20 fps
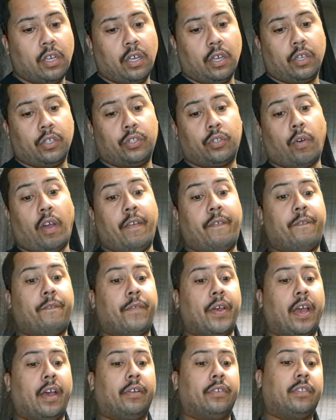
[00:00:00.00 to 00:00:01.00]
So I
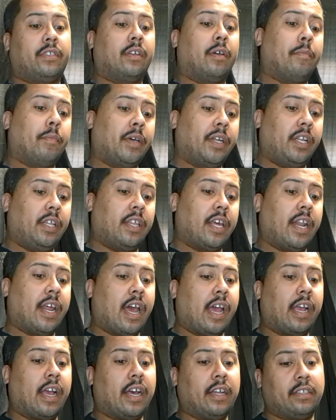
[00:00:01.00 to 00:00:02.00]
found somebody that
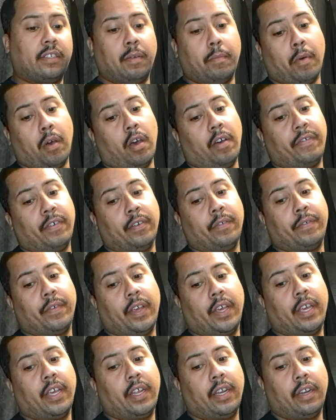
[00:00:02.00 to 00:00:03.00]
I got some off of,
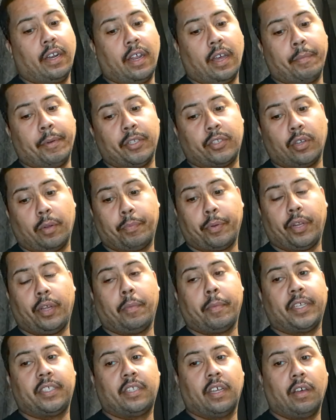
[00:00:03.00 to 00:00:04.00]
and I'm going to start breeding it
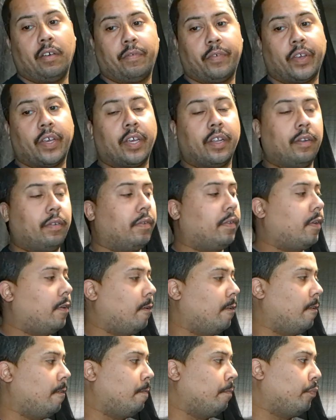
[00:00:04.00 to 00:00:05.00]
myself and
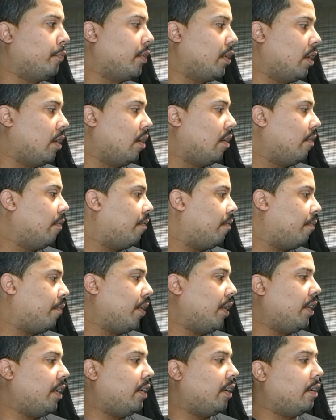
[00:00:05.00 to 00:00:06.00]

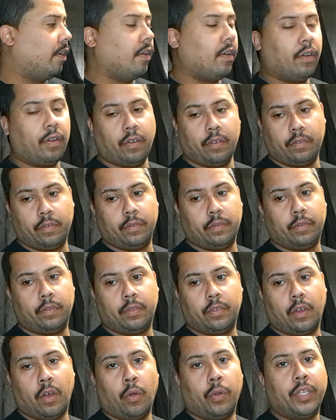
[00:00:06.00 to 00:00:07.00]
feeding
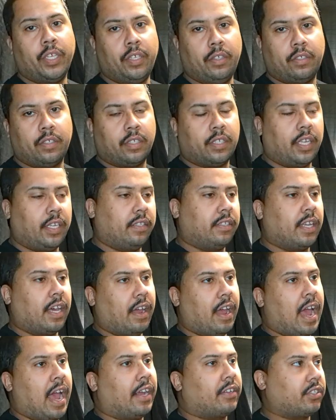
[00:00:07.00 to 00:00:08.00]
only snakes that
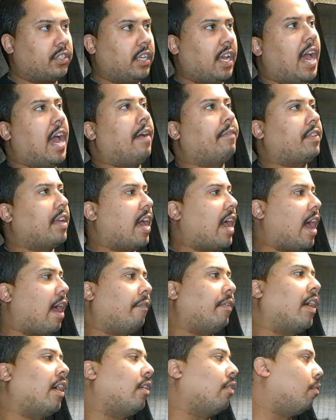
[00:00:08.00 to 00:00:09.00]
actually have to have
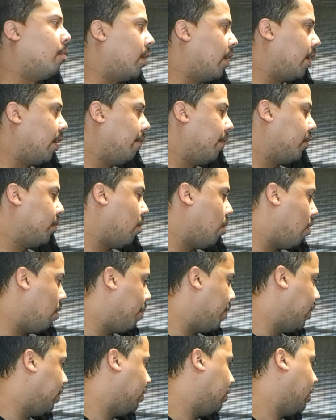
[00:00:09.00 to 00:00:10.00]
it. I don't want to give it to all
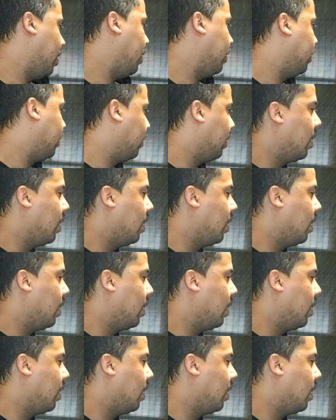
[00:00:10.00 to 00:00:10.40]
my snakes.